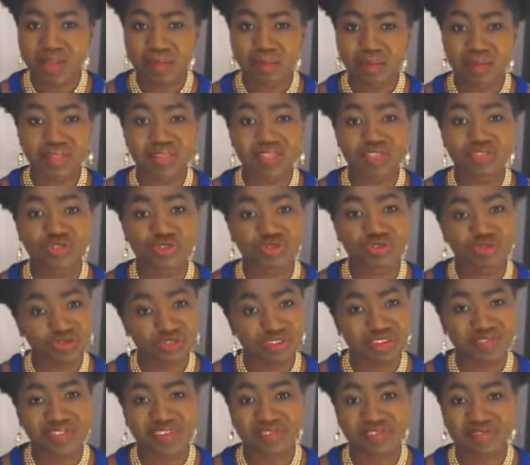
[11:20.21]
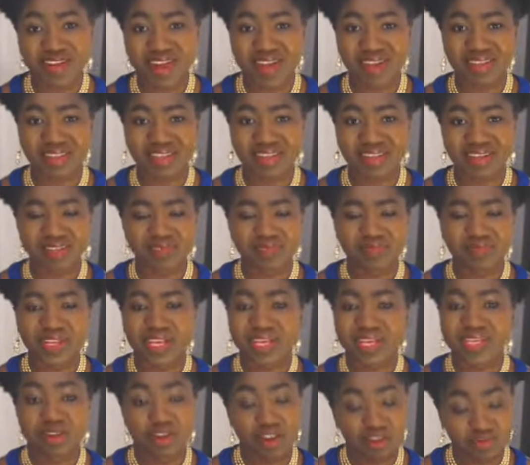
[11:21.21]
But the truth of the
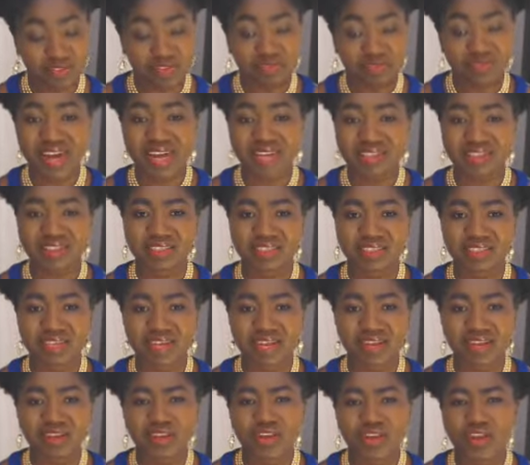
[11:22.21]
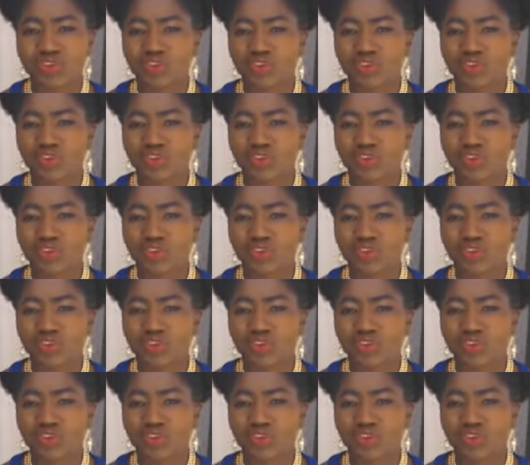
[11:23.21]
fact is that